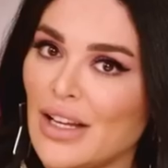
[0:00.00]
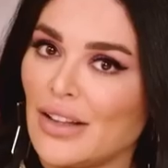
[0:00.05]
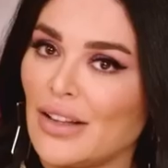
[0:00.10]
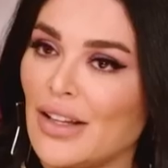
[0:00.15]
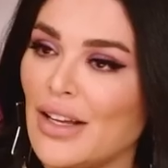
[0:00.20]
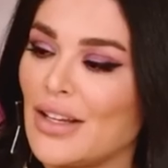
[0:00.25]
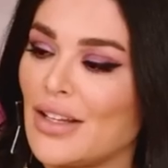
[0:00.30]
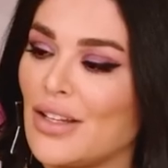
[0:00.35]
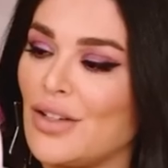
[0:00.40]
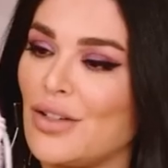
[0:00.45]
And
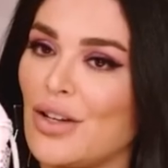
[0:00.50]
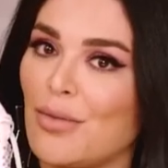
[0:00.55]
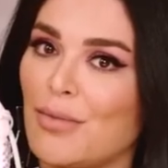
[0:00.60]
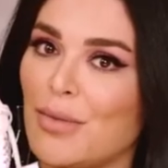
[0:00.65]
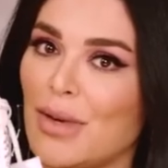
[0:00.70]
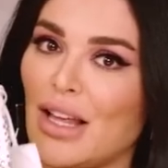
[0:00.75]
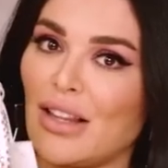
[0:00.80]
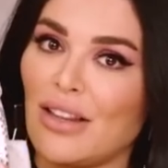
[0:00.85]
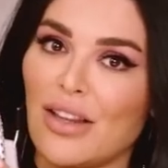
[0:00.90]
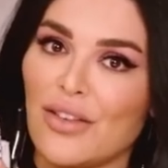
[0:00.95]
like, you know
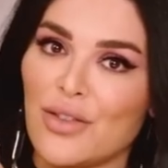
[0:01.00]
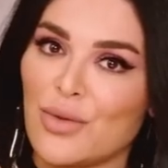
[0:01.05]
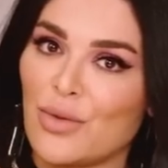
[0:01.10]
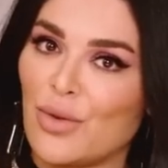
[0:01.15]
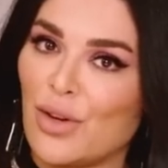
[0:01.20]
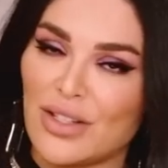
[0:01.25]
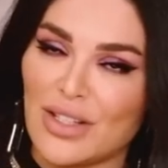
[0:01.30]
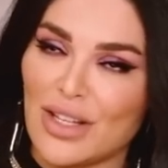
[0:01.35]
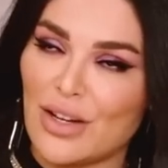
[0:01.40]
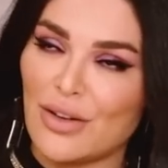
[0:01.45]
me, I love
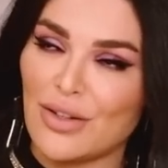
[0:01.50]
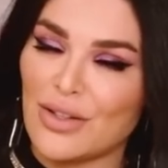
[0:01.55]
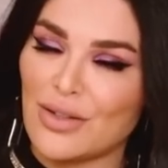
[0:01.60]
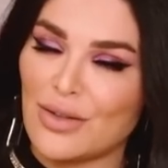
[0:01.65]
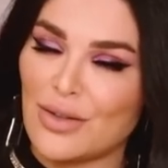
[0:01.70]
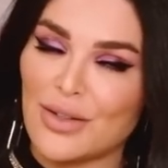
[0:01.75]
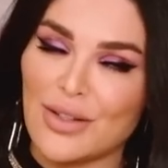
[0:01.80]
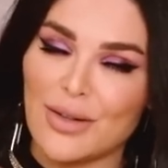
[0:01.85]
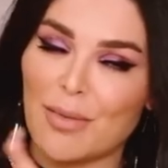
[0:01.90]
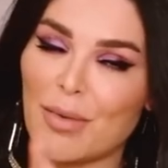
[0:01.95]
Swarovski
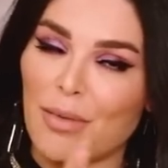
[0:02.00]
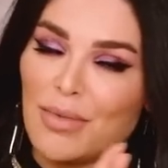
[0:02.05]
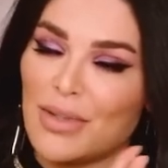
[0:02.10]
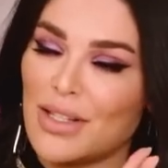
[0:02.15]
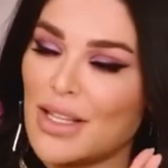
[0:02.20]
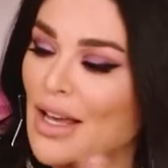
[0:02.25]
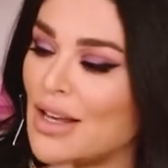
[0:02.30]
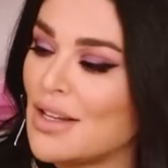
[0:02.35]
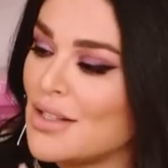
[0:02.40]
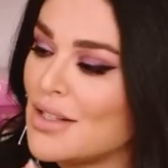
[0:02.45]
crystals. I'm
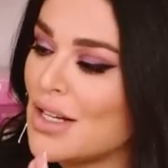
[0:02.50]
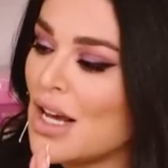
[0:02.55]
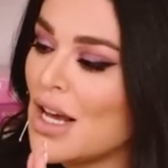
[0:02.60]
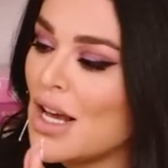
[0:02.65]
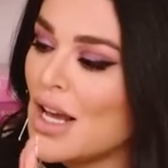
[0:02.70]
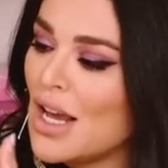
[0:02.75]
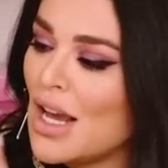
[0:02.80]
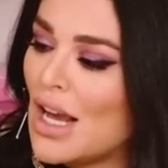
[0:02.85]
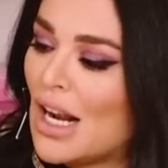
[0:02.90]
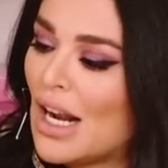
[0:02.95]
obsessed.
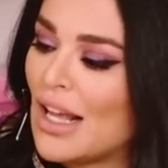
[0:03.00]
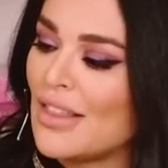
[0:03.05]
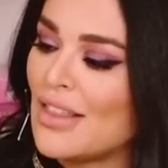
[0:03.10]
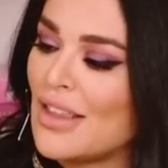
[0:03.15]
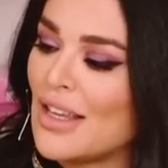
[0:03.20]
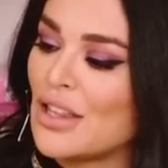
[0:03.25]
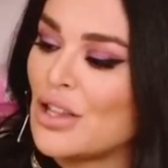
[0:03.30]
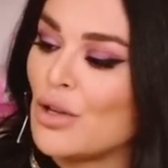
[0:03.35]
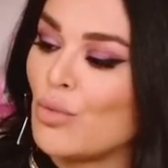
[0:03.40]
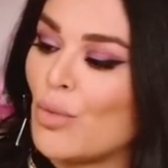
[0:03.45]
And I
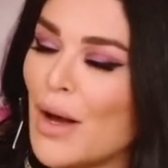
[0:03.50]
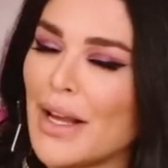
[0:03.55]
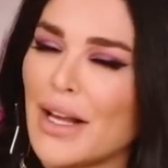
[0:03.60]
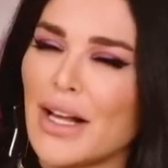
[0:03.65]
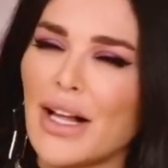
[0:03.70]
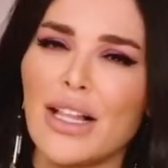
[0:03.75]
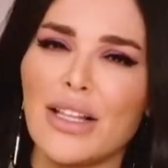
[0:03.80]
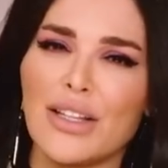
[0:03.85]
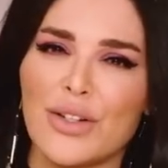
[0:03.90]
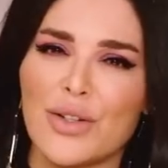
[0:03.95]
think the white
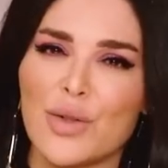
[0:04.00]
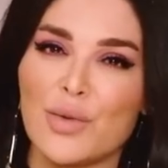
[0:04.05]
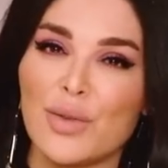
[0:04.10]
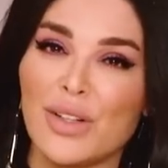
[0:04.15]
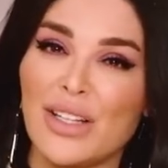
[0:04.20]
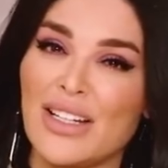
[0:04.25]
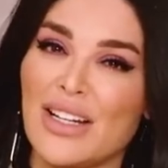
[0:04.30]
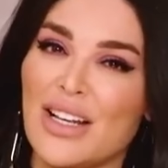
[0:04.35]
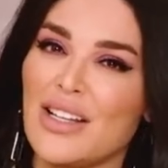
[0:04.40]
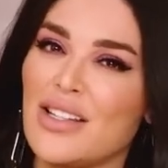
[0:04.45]
color is
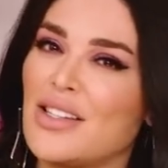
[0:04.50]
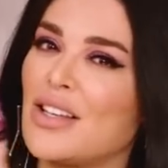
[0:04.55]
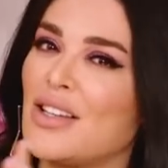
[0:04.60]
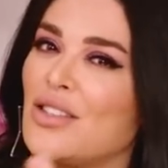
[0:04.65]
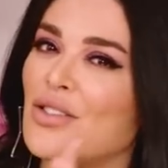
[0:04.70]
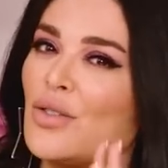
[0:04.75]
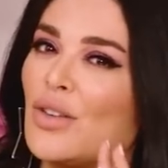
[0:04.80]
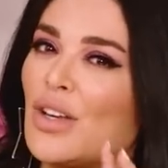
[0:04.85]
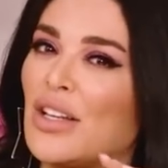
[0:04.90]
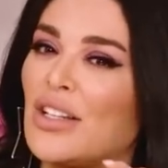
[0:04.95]
really nice
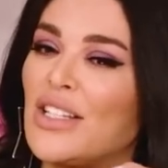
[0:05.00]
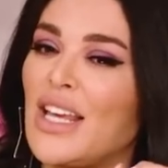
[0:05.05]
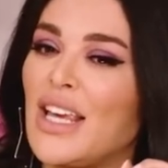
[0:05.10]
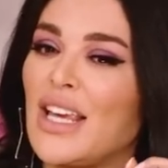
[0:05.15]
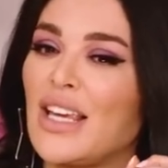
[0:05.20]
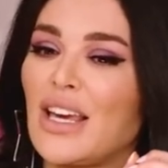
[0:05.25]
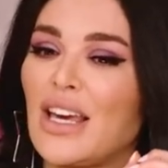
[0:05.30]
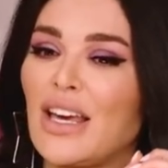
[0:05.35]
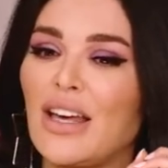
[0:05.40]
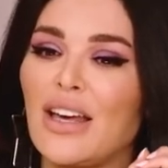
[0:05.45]
because you can
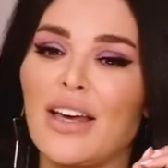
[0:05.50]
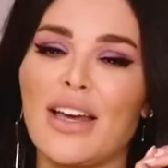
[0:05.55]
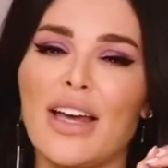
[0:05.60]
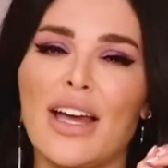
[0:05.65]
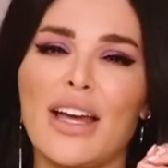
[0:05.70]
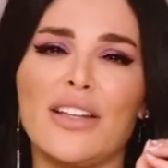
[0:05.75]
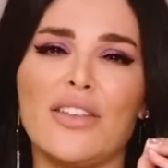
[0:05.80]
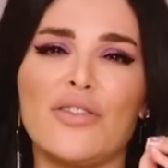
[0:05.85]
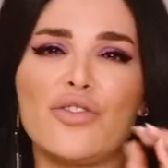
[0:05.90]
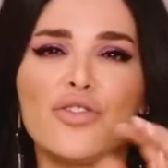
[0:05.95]
take a
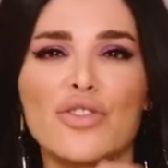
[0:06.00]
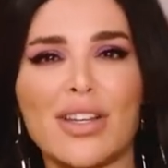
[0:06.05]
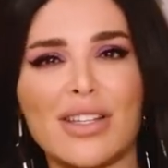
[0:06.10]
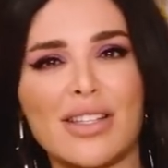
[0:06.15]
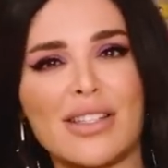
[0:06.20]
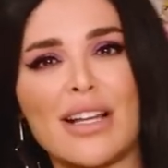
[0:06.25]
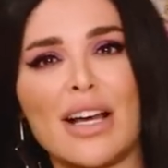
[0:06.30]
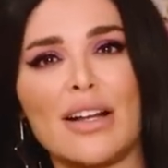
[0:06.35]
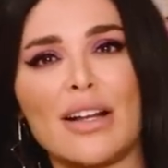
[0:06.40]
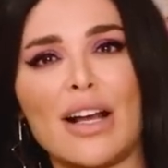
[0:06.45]
kind of
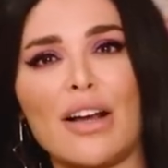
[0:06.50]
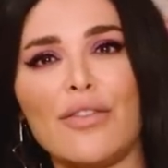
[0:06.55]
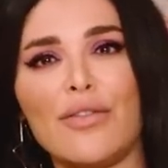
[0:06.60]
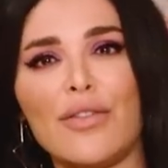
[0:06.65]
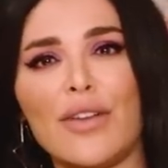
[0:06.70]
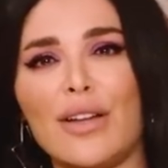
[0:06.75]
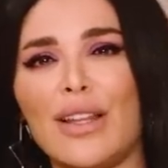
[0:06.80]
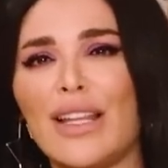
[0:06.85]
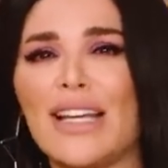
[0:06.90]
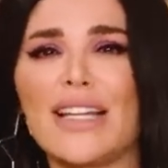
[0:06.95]
dress down
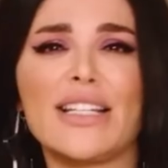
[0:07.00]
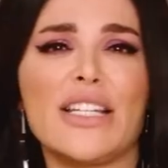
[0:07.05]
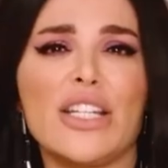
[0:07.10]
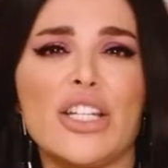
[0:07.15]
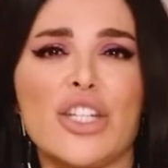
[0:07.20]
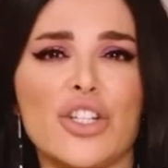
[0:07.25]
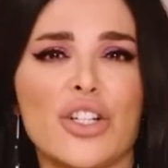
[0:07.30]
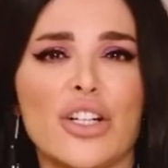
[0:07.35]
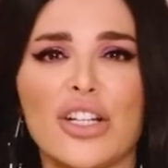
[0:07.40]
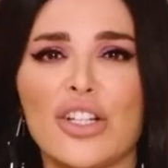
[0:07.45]
outfit, like a
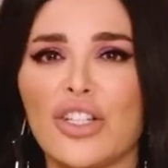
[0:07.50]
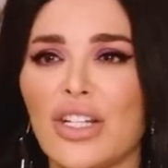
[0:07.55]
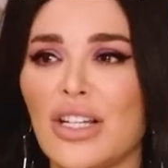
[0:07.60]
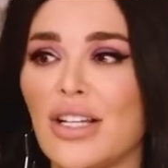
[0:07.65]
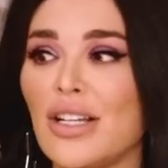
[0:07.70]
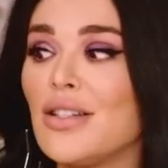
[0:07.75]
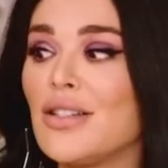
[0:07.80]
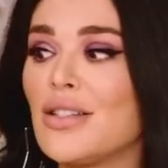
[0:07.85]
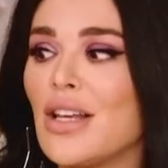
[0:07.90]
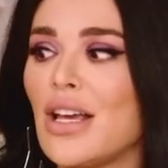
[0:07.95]
t-shirt and
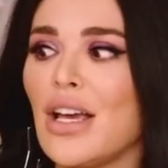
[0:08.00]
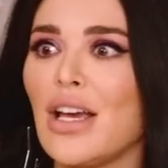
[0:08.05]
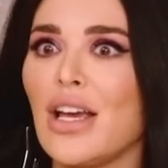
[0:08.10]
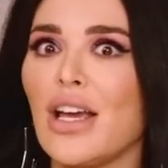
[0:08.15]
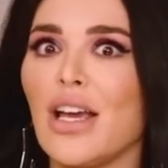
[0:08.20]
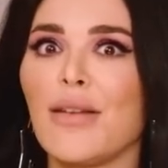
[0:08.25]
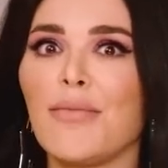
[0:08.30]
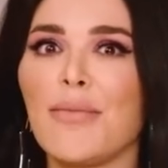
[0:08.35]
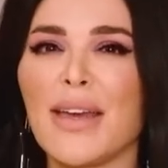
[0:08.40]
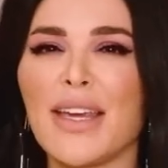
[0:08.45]
jeans,
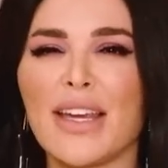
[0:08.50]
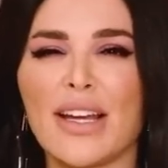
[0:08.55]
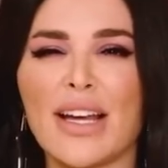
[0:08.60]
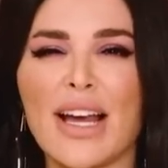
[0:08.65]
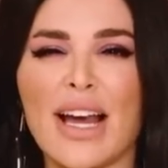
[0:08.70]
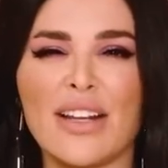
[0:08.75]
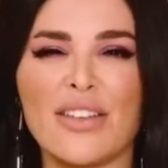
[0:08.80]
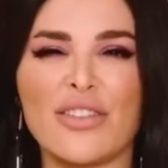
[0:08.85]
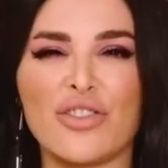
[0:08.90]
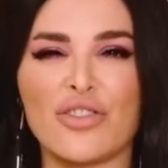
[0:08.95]
and make it
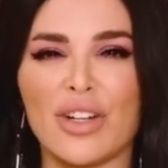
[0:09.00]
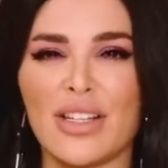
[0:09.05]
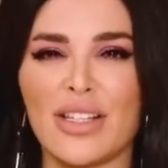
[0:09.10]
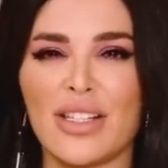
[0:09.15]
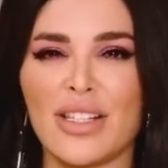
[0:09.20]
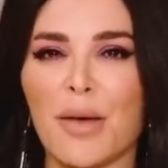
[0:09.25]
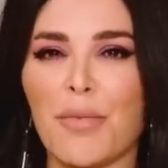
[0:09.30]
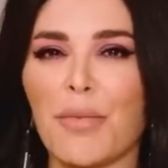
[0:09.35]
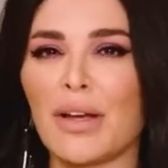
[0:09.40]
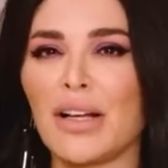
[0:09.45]
kind of
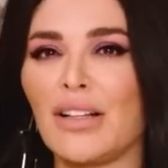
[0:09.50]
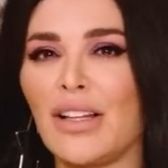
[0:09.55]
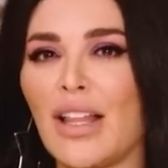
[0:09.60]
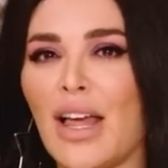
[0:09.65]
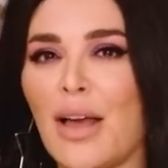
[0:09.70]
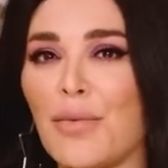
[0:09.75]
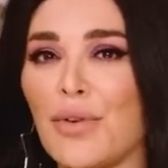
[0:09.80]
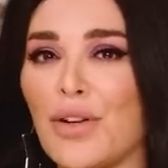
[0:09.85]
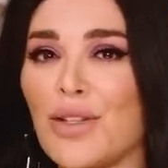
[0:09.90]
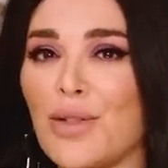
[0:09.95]
dressed up and
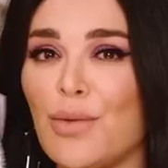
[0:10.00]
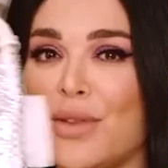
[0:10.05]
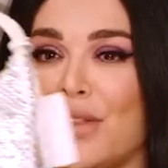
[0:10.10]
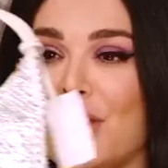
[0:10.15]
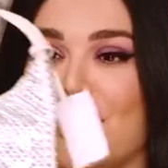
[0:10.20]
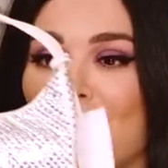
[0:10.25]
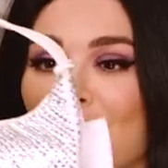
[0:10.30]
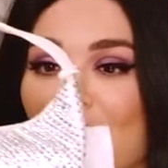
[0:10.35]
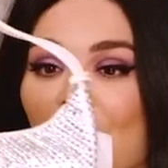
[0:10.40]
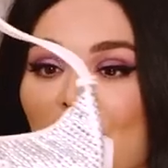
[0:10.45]
glamorous with
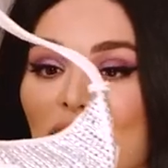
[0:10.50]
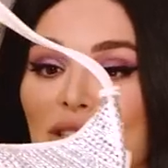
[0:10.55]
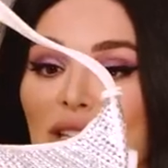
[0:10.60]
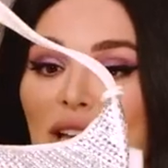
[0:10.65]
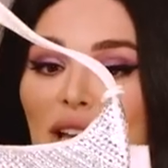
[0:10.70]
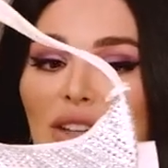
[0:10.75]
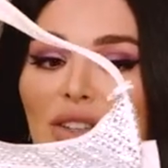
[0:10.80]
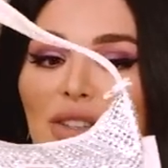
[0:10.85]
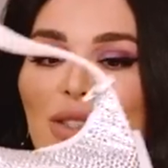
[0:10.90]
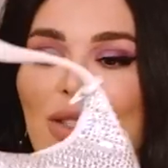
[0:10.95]
this little
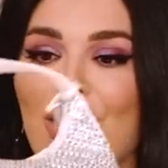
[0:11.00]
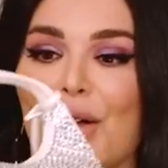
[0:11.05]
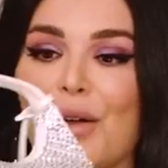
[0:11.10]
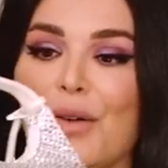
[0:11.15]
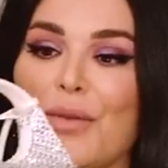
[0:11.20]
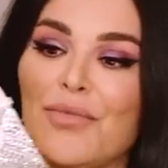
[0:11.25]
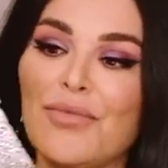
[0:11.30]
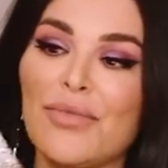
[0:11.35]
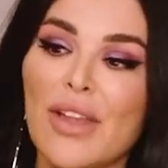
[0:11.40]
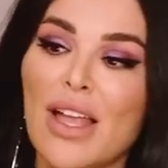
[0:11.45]
touch.
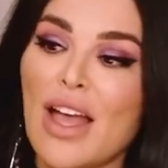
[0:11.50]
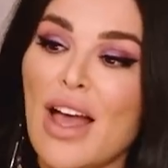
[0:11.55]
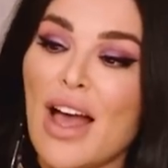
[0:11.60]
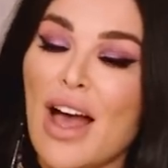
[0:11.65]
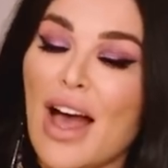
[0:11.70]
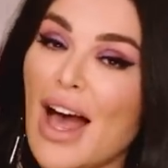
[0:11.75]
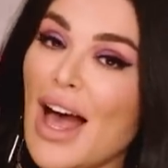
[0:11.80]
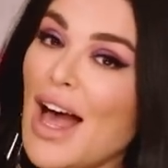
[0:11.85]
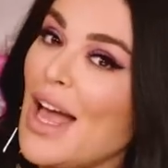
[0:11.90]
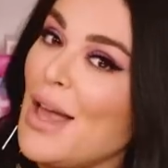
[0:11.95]
So
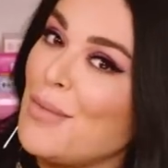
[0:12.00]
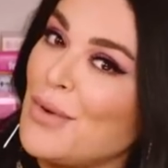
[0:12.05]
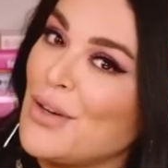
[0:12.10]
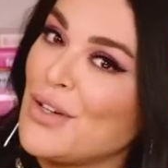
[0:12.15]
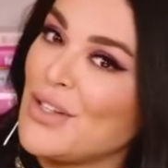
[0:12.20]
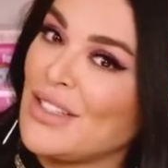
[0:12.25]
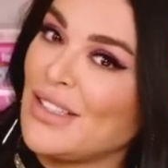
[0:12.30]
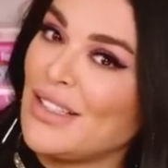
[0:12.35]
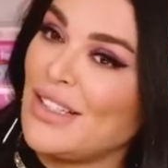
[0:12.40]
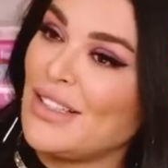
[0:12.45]
I
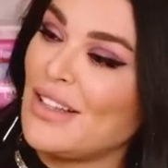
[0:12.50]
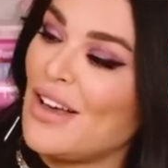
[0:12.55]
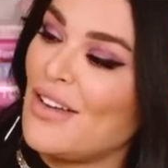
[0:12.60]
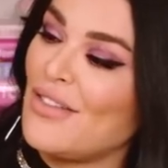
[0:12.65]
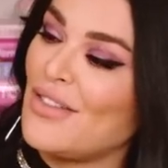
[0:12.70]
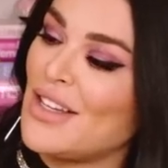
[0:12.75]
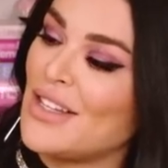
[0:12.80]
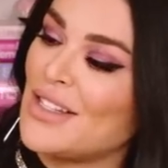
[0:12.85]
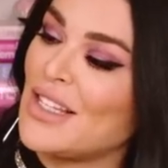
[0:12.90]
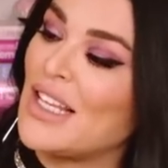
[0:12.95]
personally
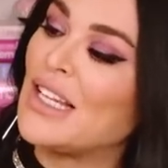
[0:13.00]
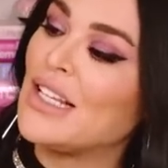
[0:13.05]
love this.